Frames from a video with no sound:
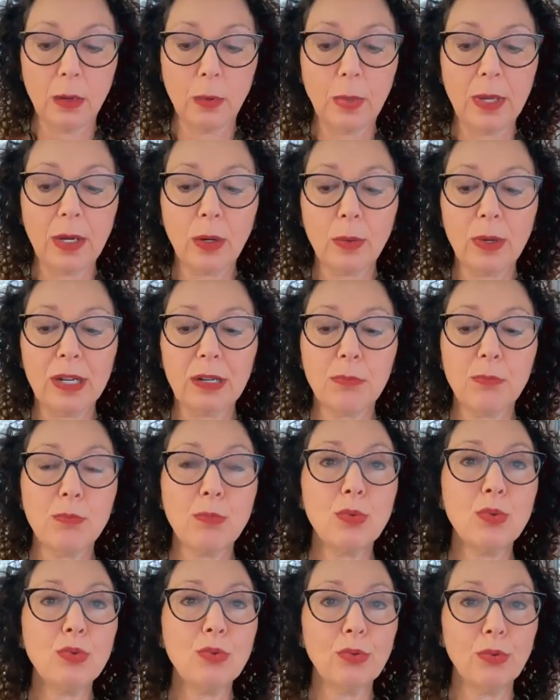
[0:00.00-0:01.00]
we don't want to
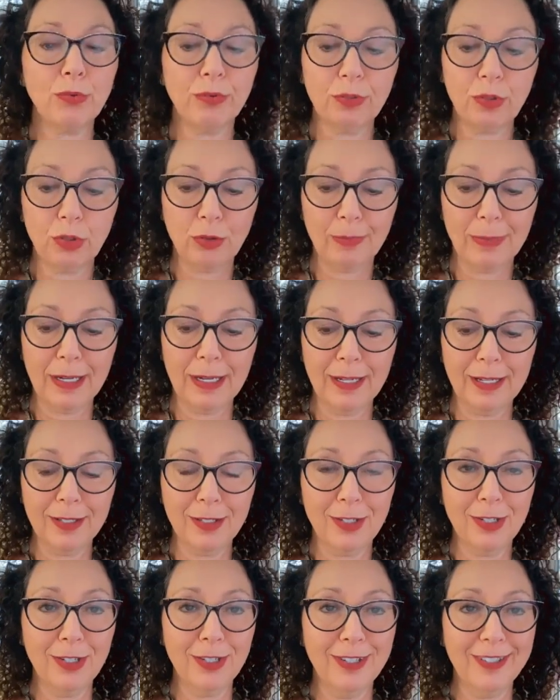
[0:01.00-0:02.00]
move too
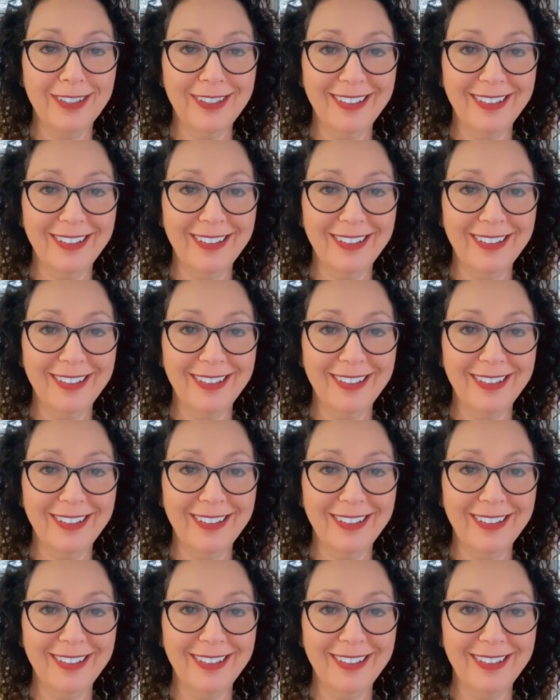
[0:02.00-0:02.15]
much.